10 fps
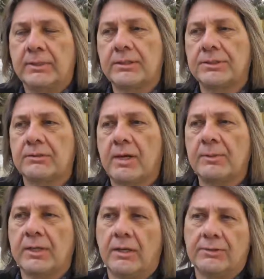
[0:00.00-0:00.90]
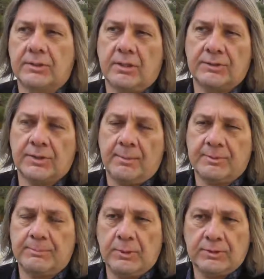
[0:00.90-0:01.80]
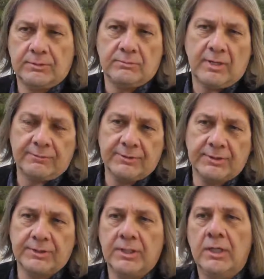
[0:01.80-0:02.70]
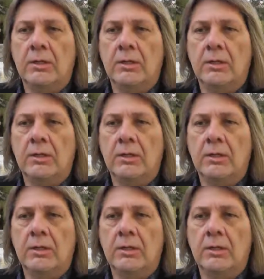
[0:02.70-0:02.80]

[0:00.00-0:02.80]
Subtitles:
because you're able to go to those types of books and references